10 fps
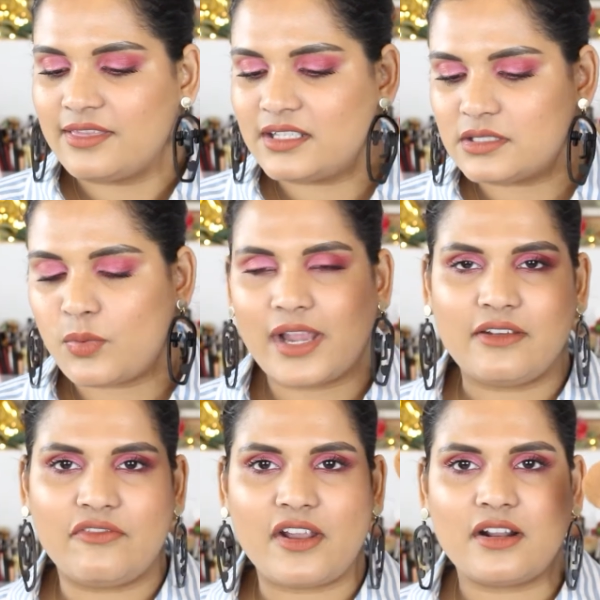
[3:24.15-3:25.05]
This
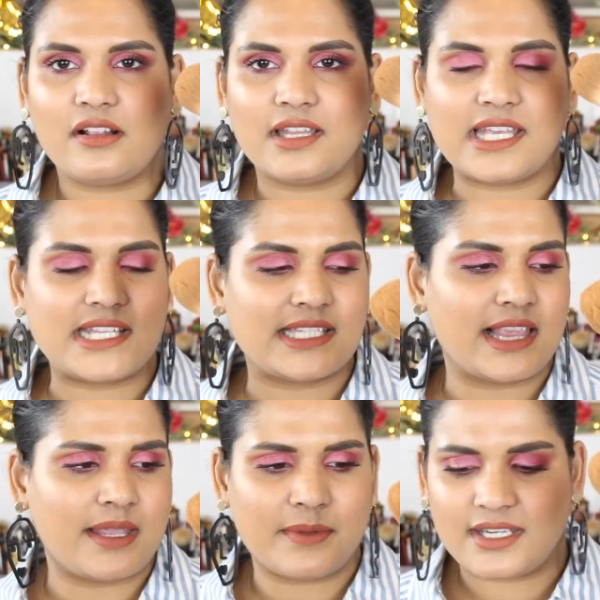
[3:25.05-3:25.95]
white ferrule is
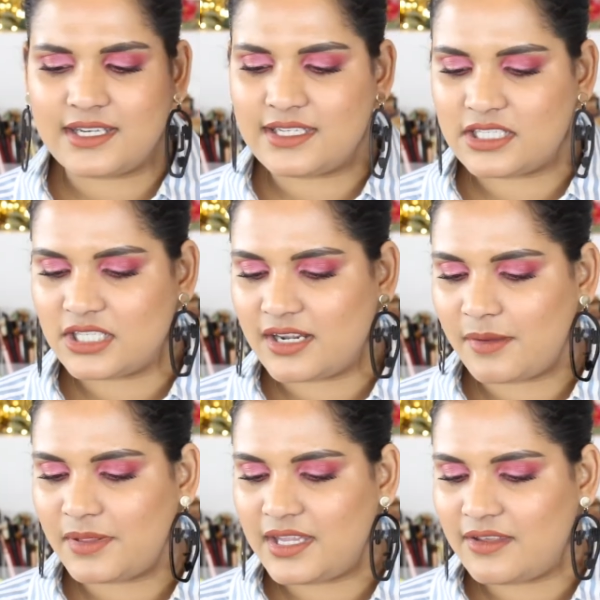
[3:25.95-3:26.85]
limited edition,
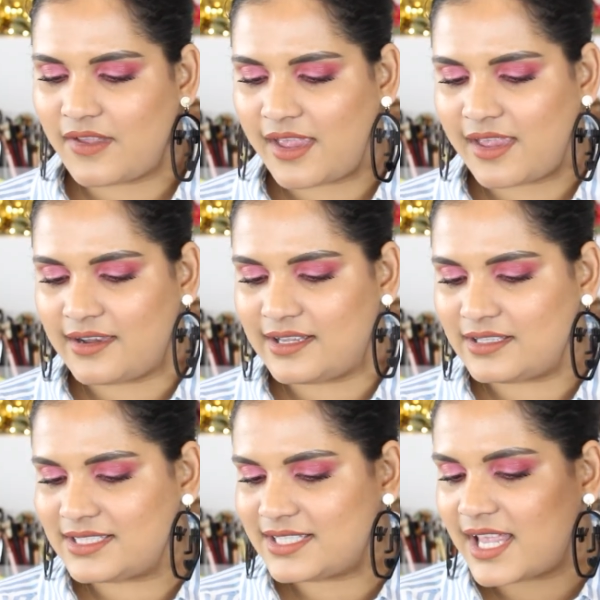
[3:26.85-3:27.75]
I believe, and
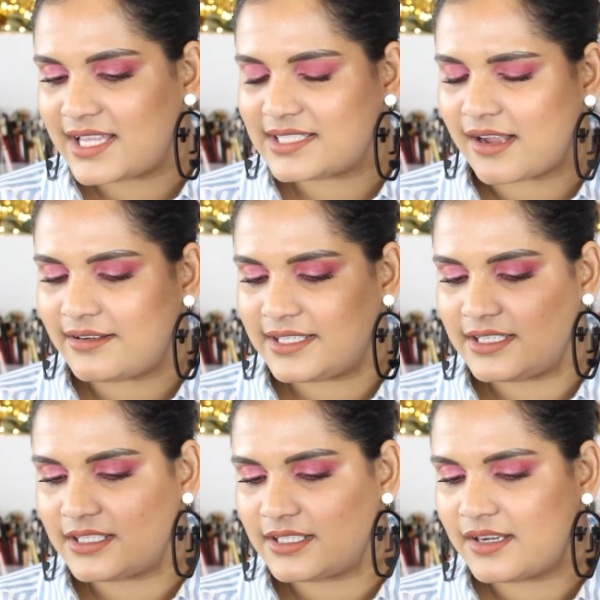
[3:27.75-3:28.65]
it says on
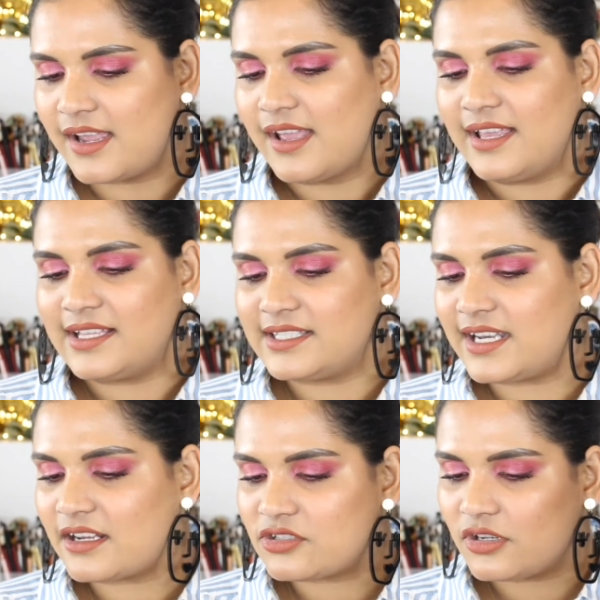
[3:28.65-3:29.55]
here, it's
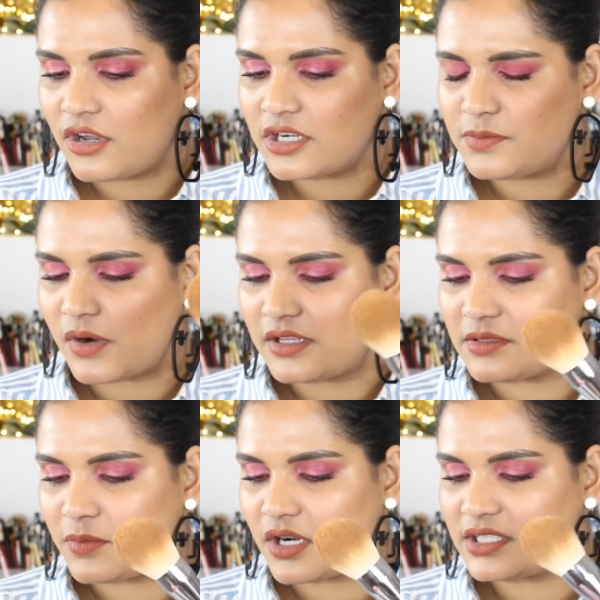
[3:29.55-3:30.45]
an extra large
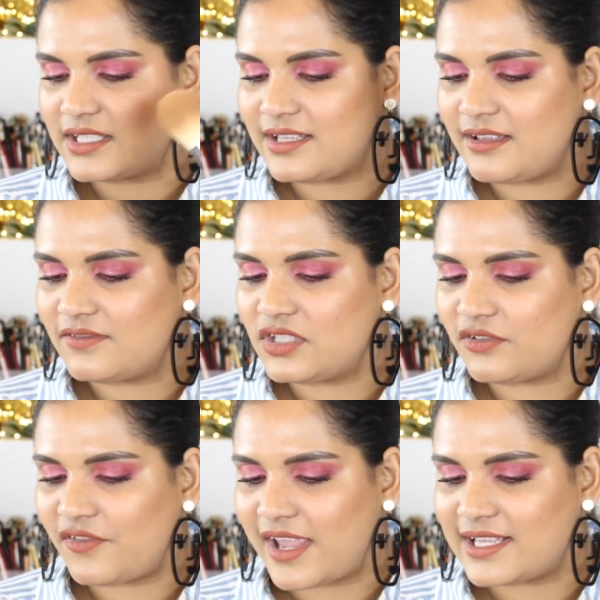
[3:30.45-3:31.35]
bronzer brush that gives
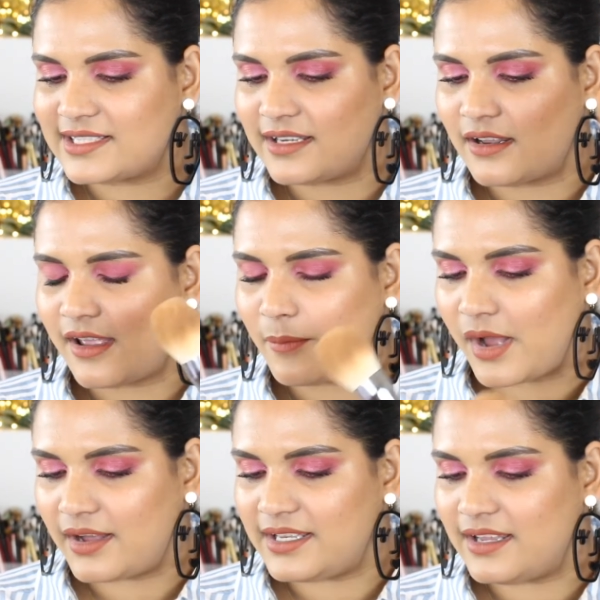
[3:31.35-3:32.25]
your face and
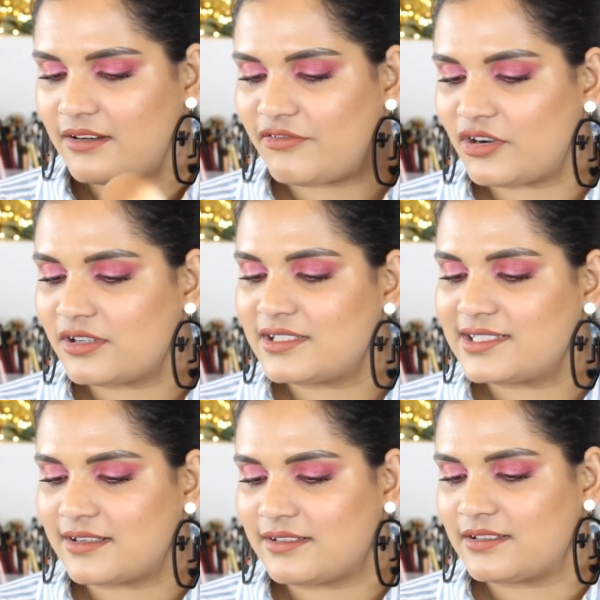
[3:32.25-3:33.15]
body an
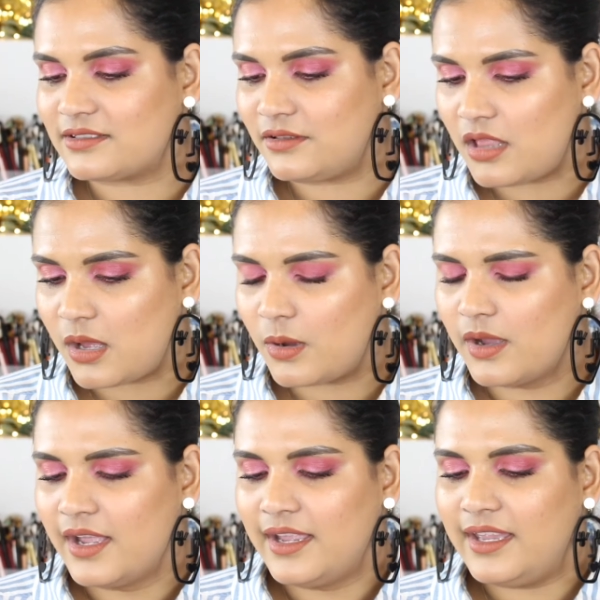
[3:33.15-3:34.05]
effortless sun-kissed
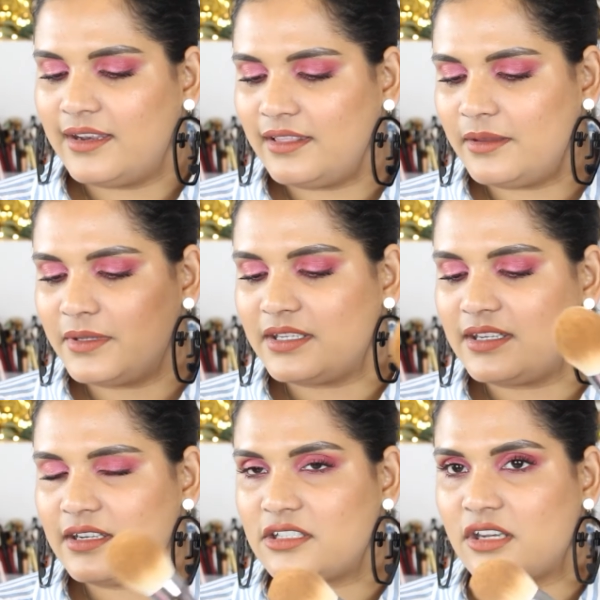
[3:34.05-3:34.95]
glow in a limited
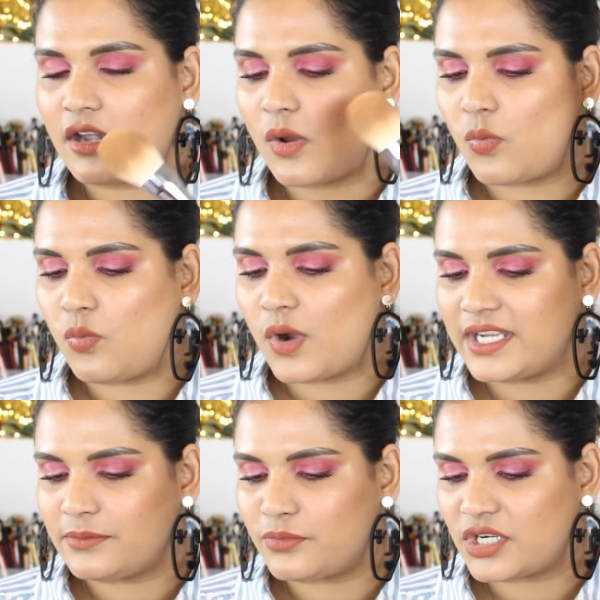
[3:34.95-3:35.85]
edition
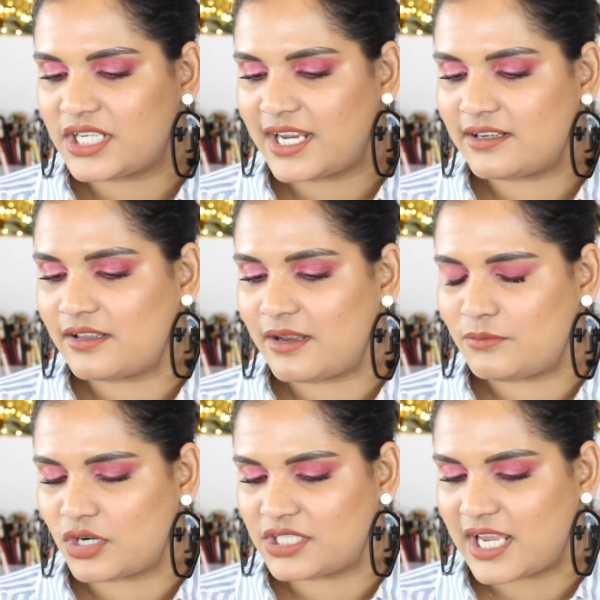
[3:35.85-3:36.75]
white brush handle
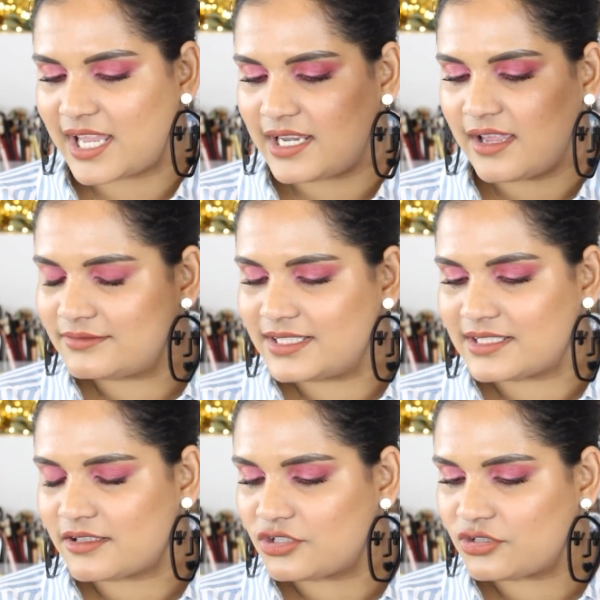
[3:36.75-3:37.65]
and brush head.
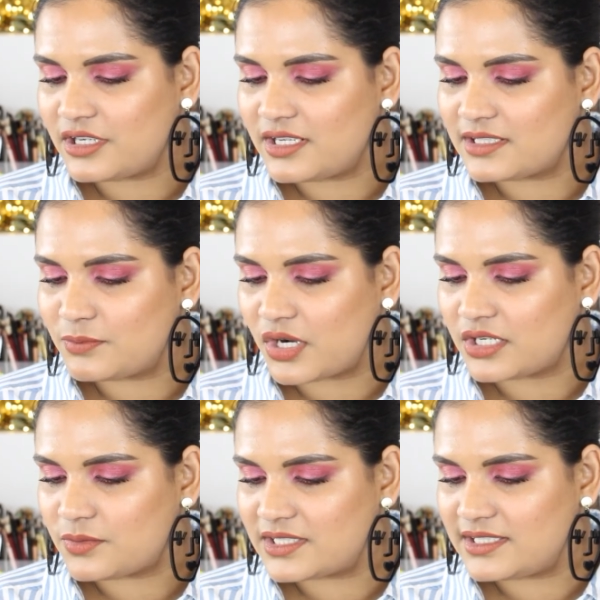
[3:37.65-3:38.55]
This luxurious
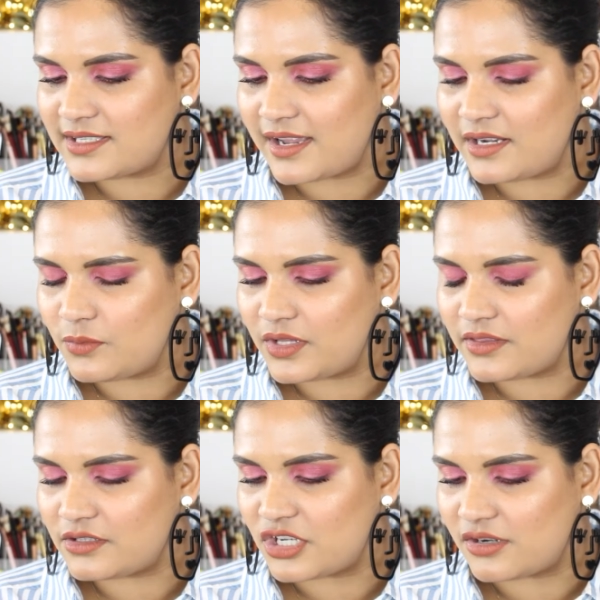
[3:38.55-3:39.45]
brush was designed designed
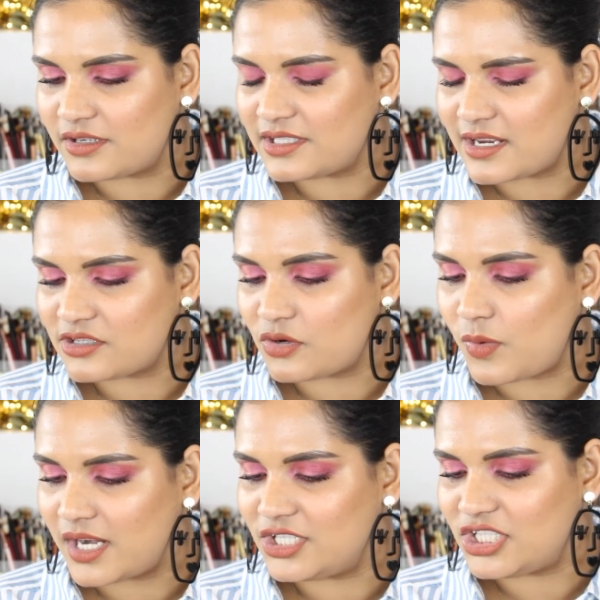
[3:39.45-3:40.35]
with a generous extra
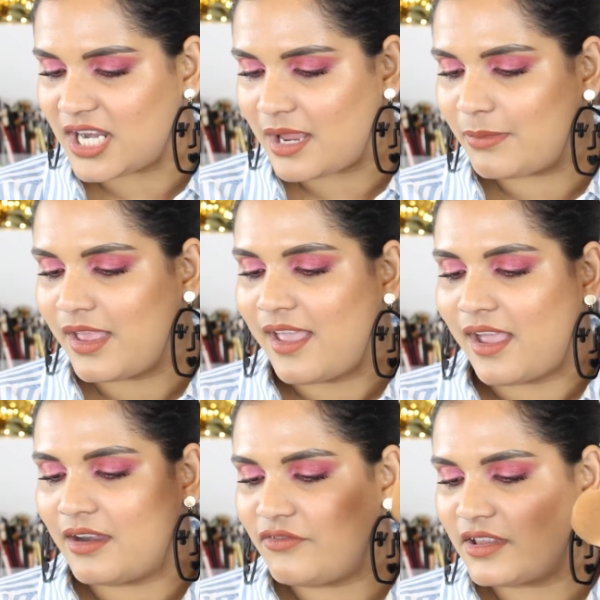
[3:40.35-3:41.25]
wide shape
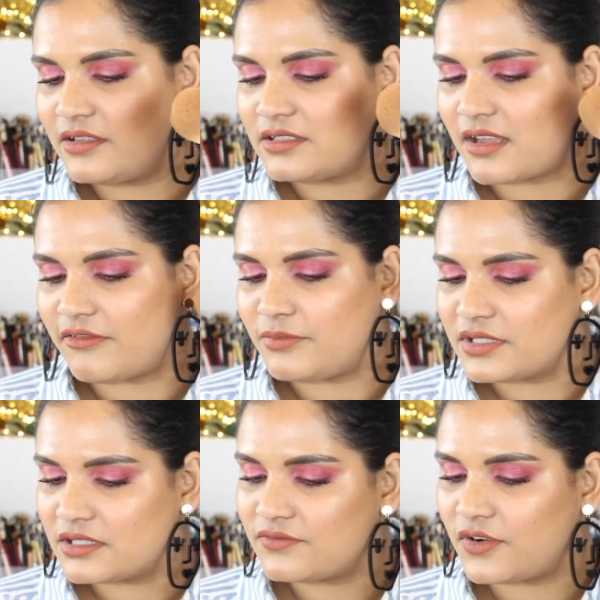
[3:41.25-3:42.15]
and feather soft
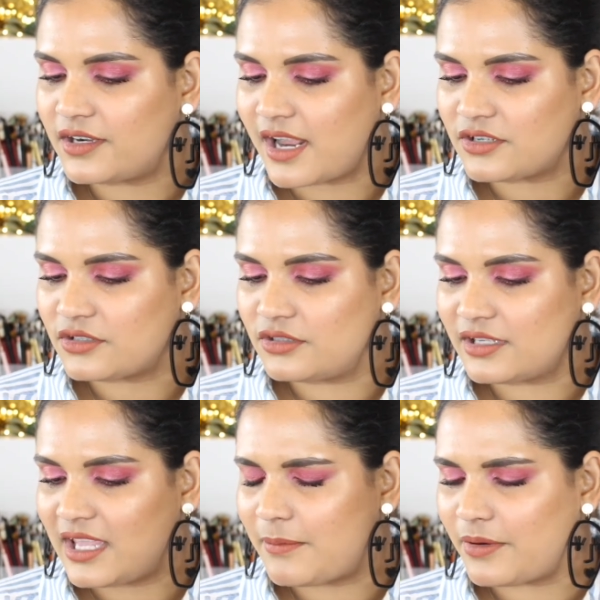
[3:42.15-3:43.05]
bristles for a natural
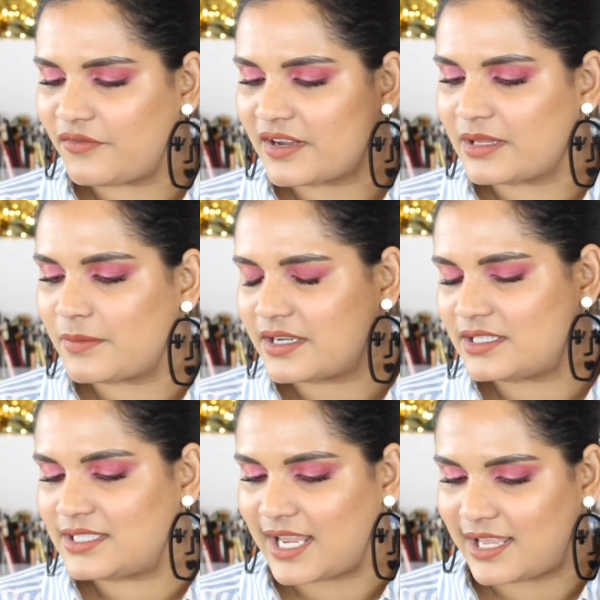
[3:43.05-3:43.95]
looking, perfectly
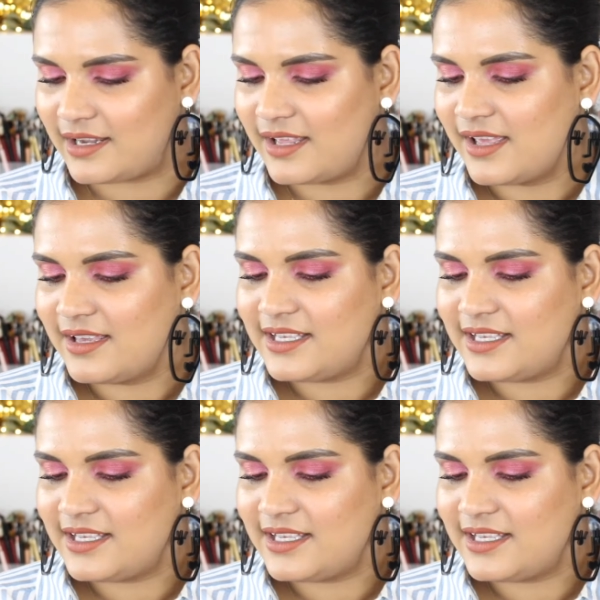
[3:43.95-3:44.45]
blended tan.